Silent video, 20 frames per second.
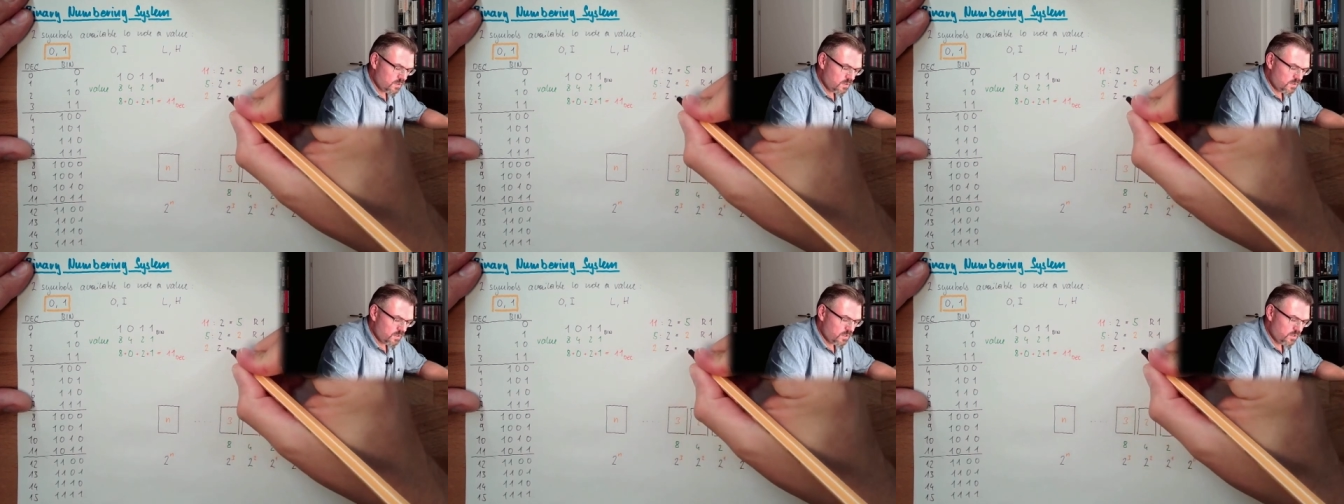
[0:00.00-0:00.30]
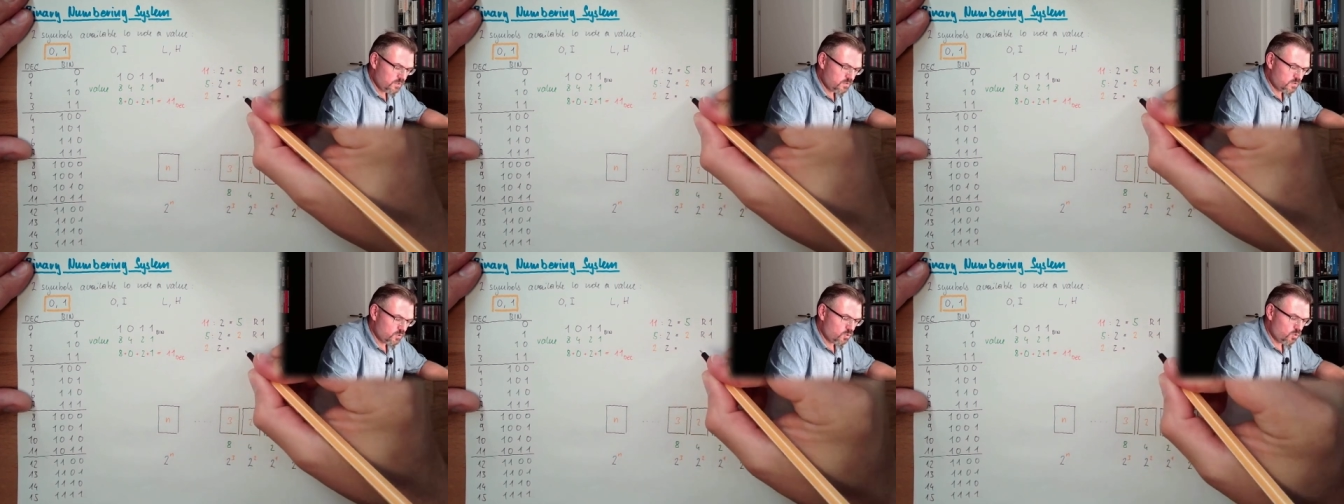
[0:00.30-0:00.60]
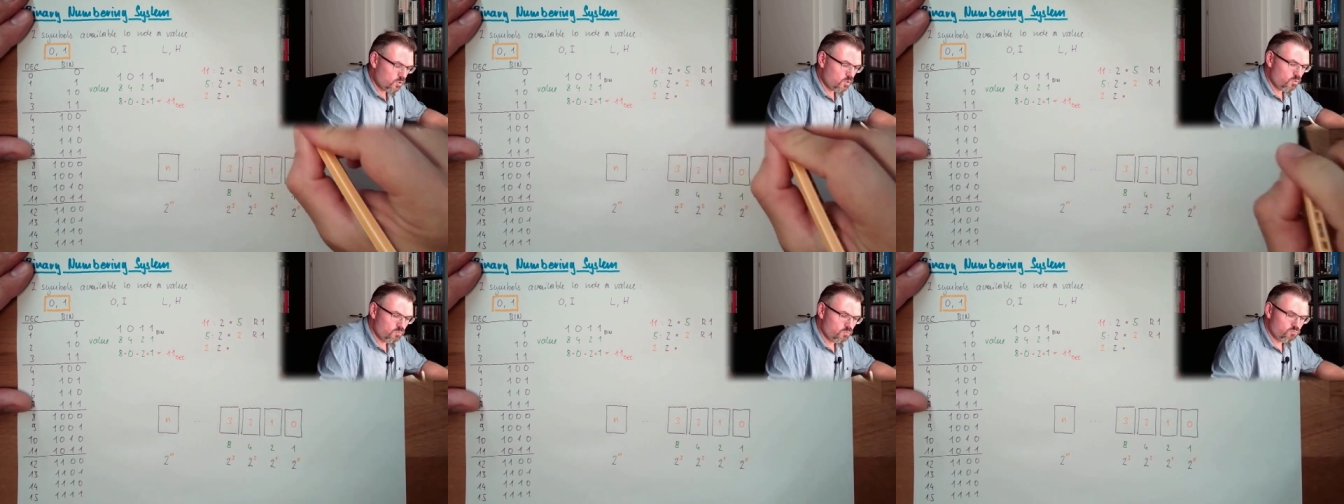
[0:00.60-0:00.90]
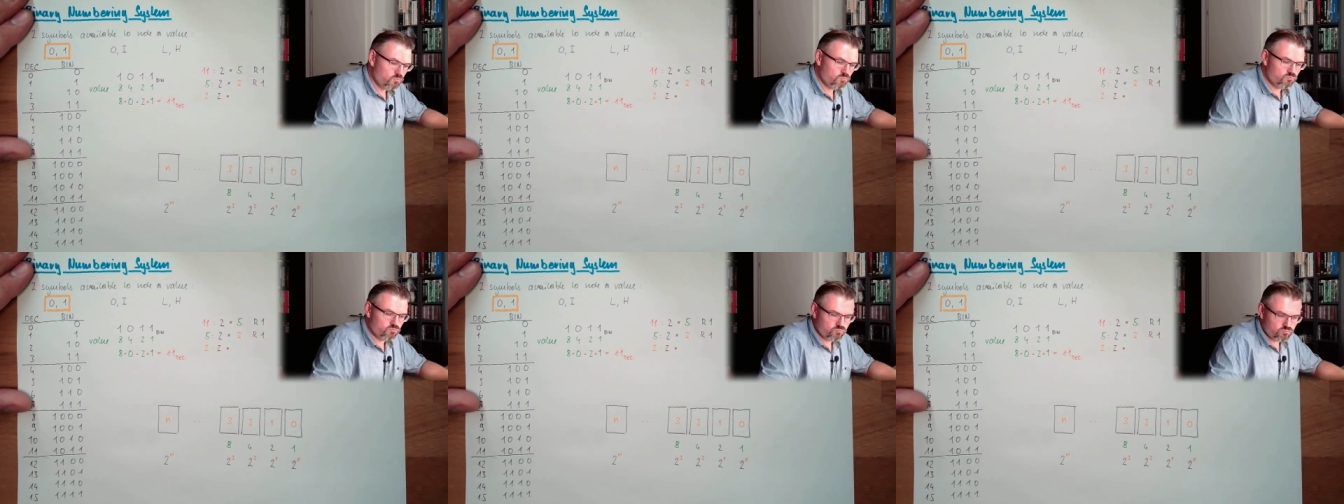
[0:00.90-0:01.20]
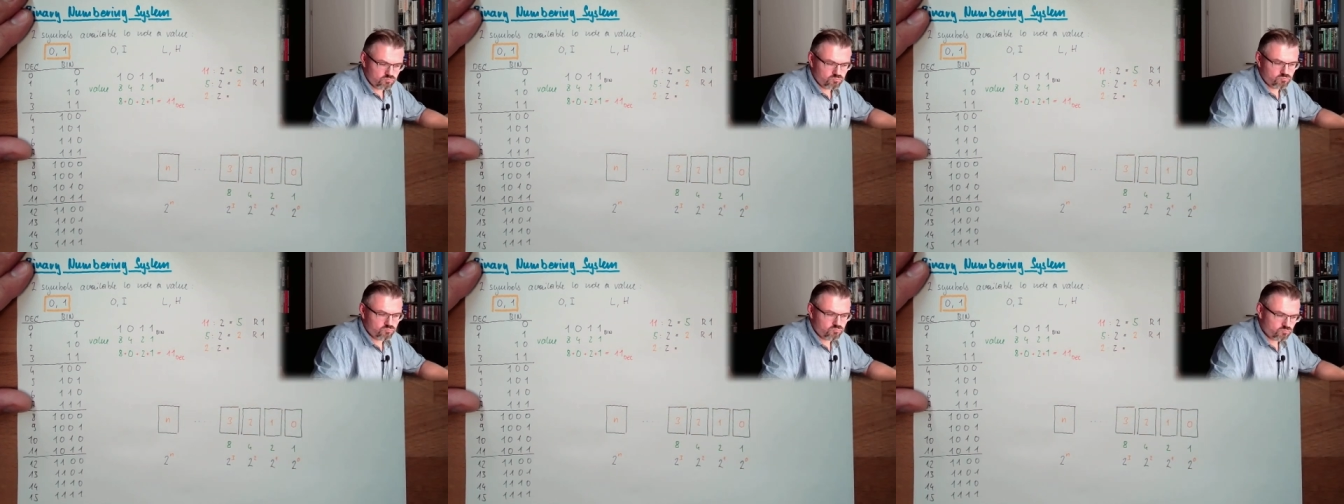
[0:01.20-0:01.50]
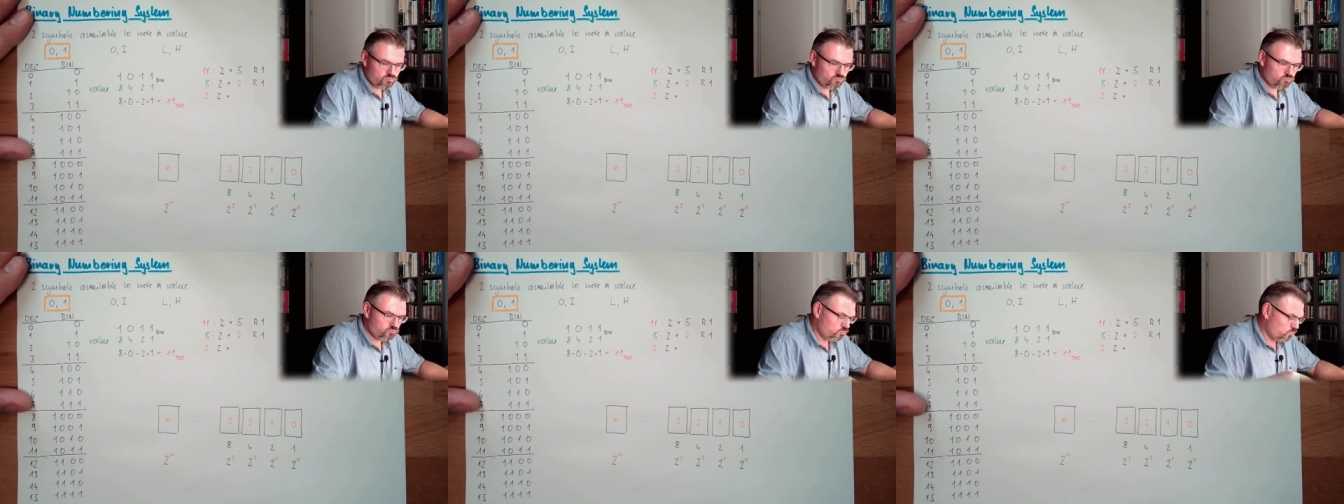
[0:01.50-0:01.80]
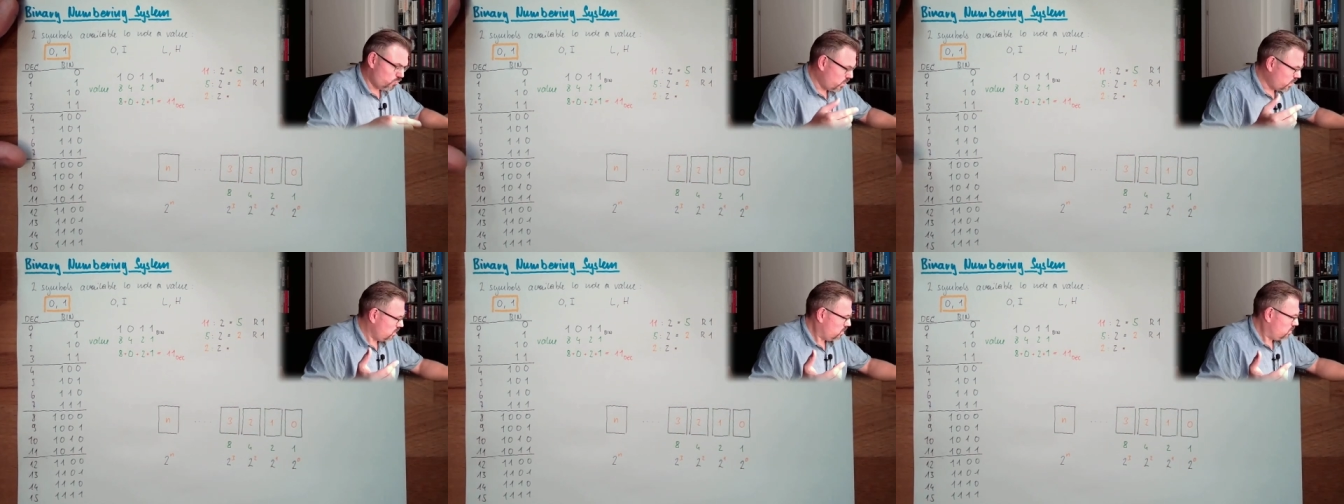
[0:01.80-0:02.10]
is,
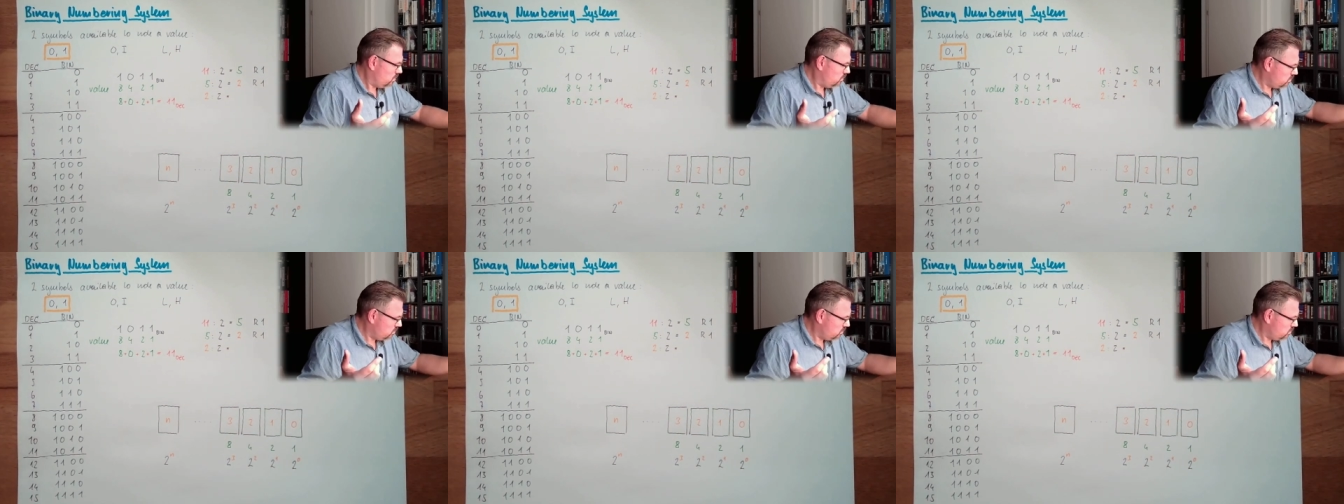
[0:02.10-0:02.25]
well,